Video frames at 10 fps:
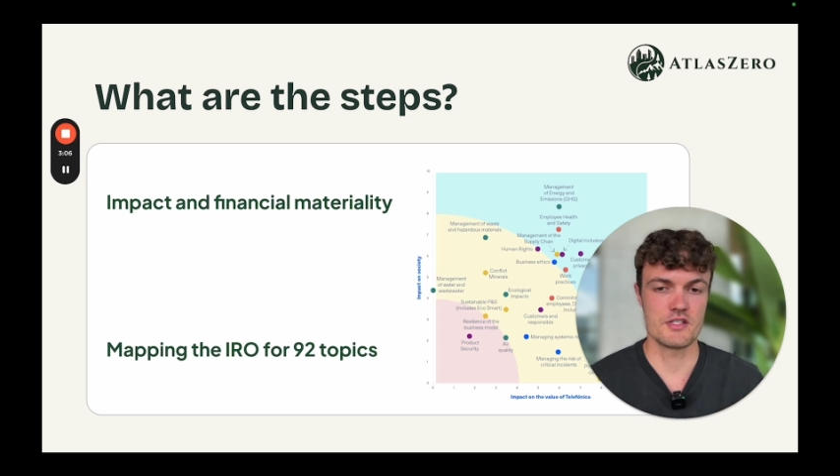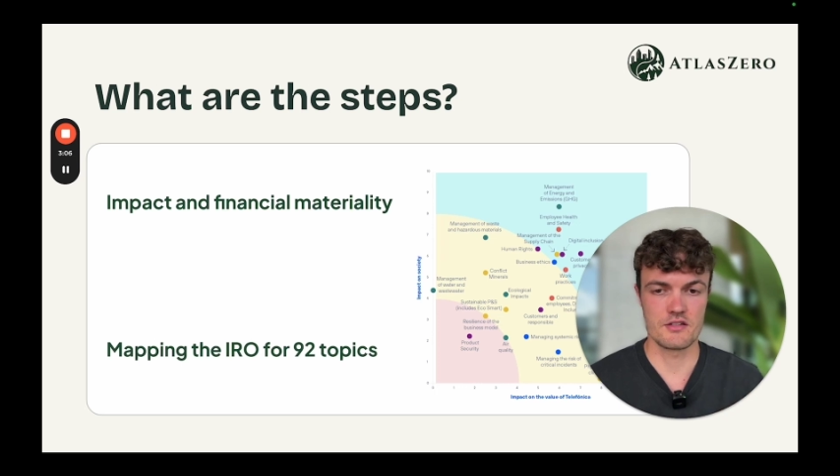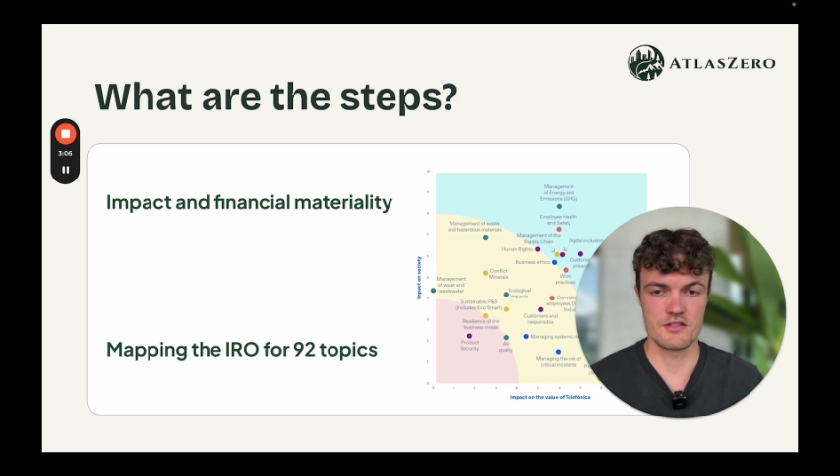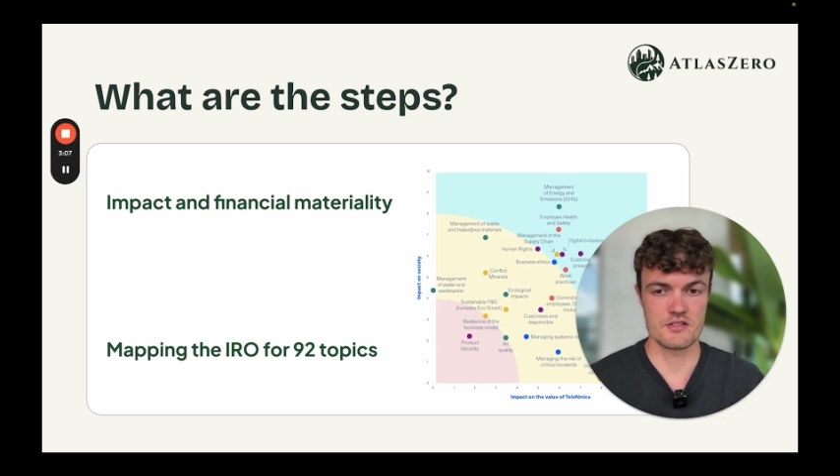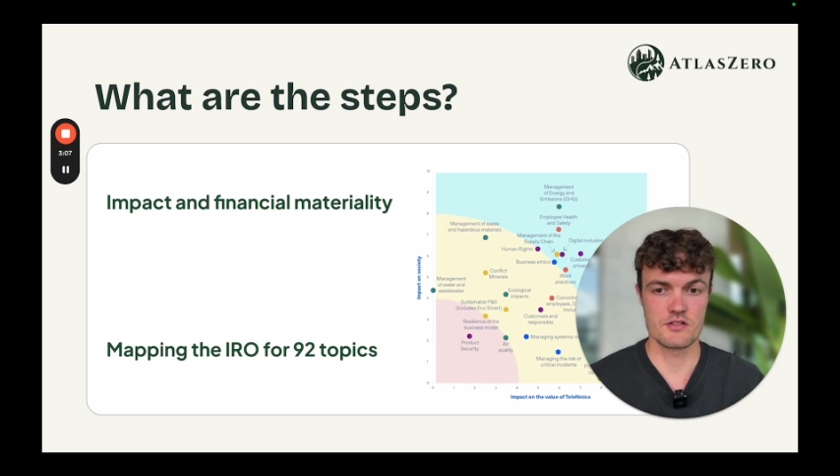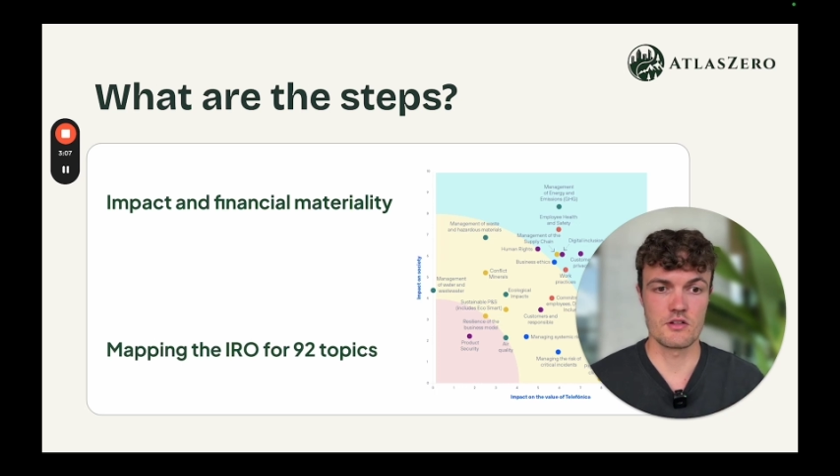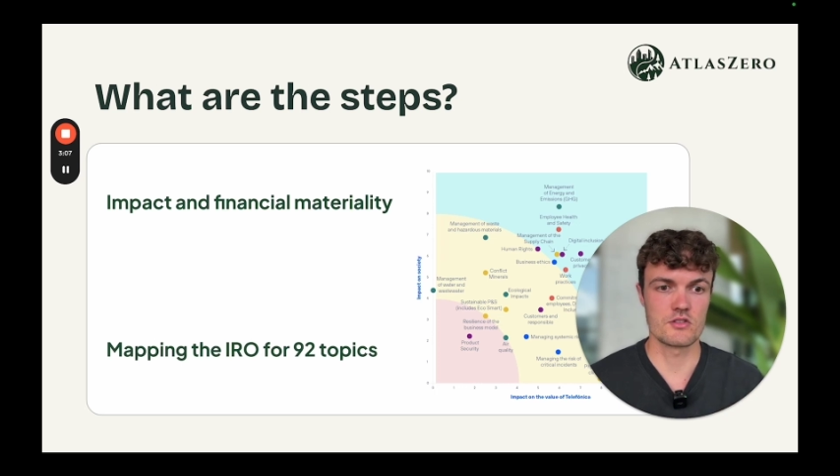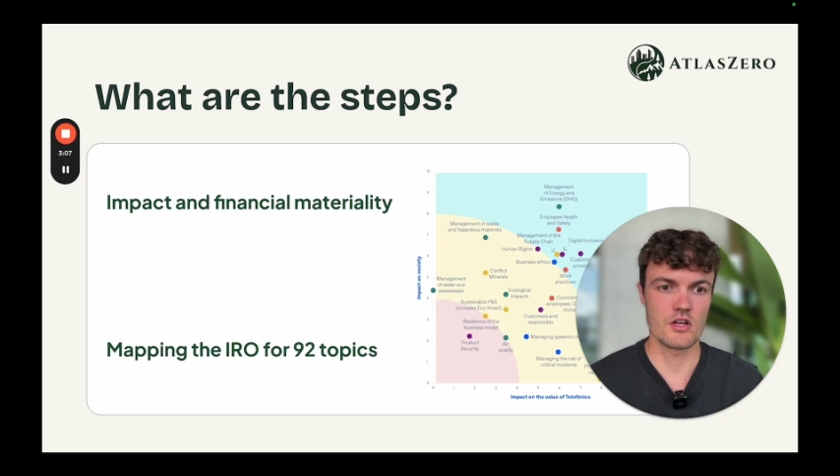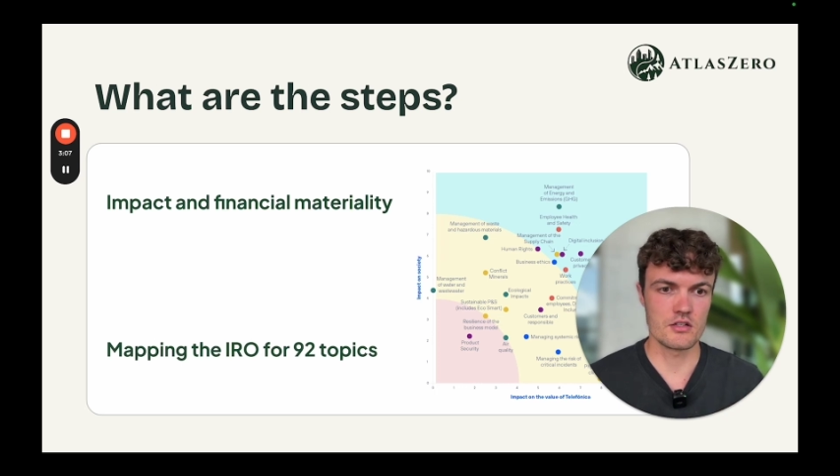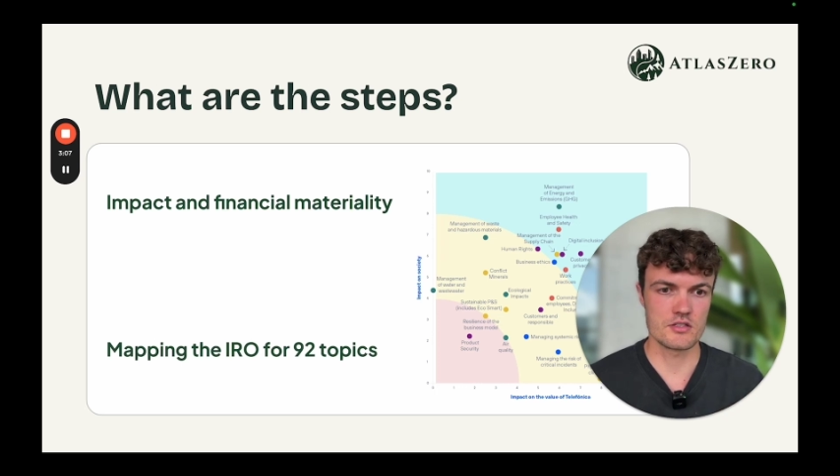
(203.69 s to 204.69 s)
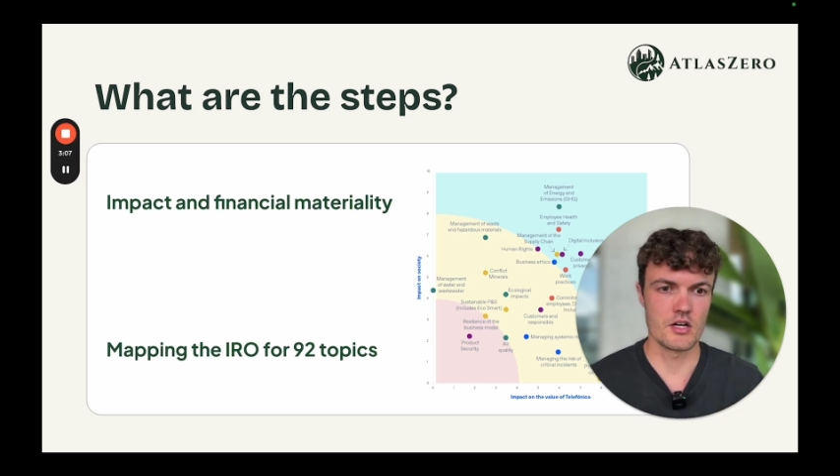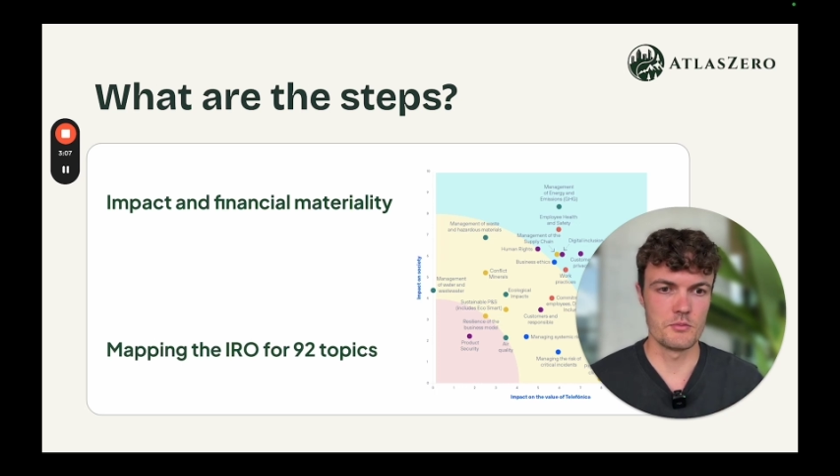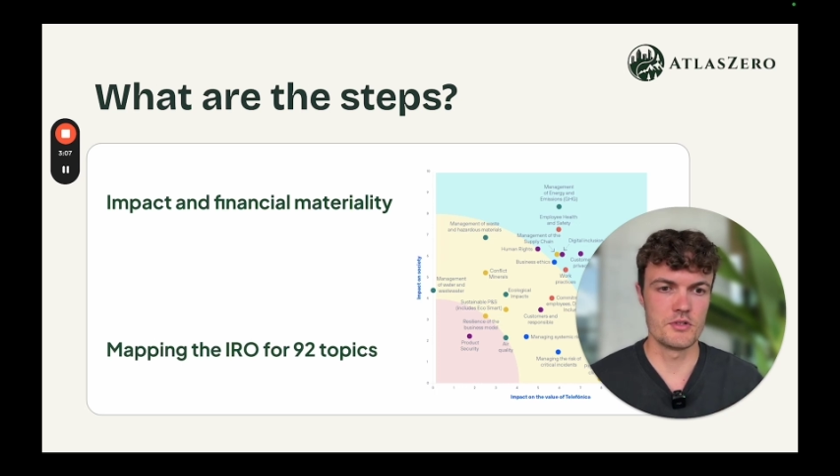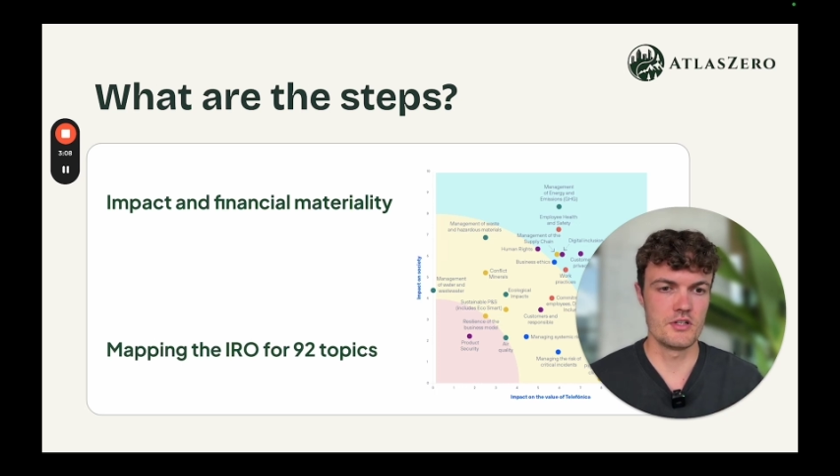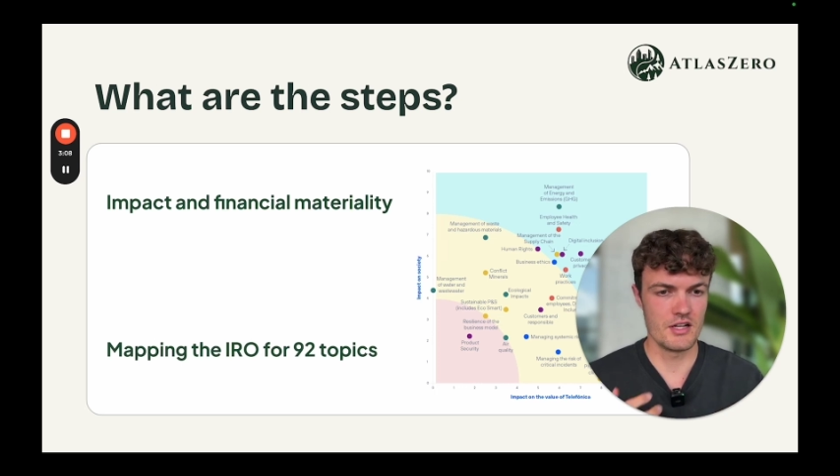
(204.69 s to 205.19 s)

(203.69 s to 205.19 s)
and this is not uncommon.